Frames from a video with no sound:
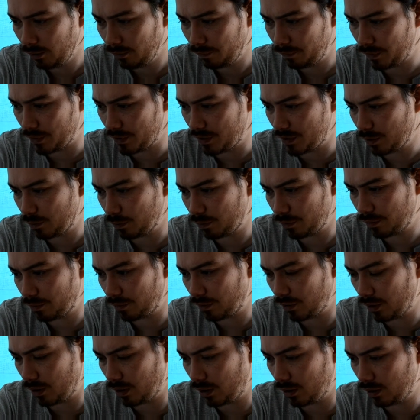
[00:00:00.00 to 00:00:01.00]
Faced with
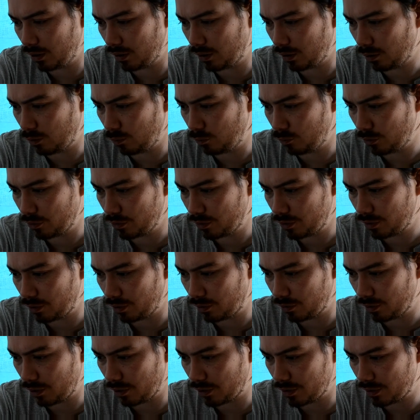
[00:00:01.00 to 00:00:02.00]
an almost
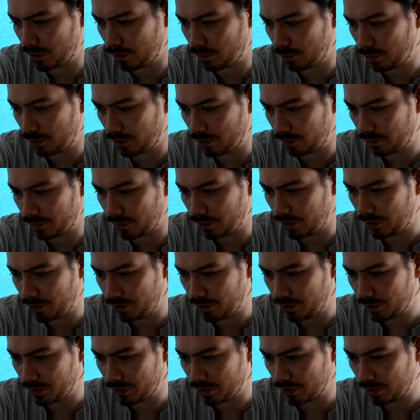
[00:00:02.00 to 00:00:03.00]
countless number of
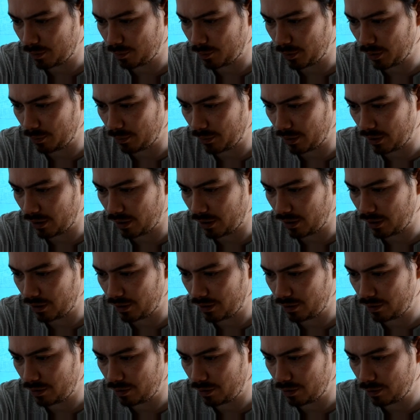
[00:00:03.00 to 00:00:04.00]
dishes, I spend my
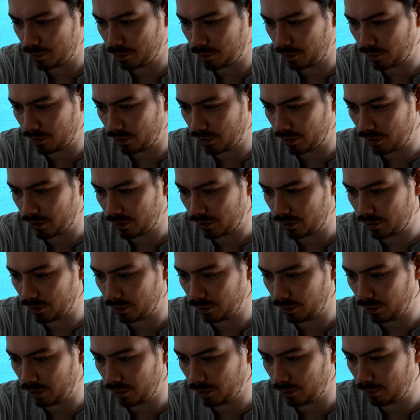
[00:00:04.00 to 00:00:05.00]
days despondent,
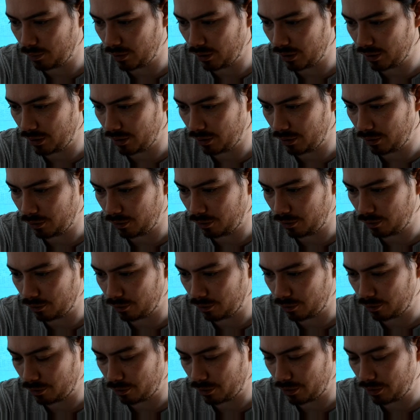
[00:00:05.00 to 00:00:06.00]
dulled by the
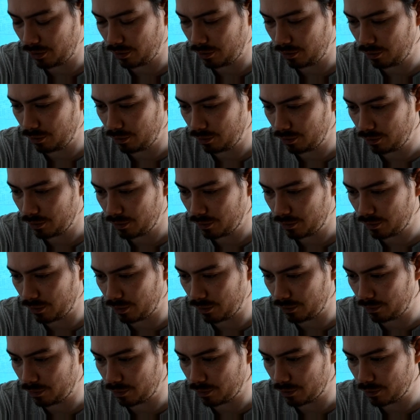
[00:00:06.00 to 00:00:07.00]
horrendous
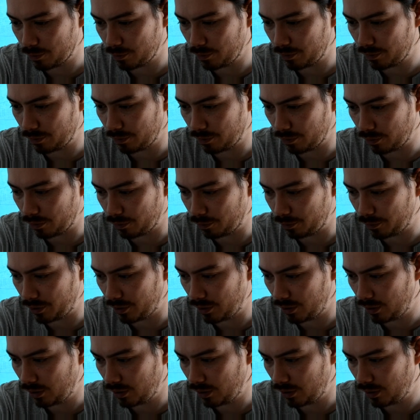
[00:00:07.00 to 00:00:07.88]
flavors before me.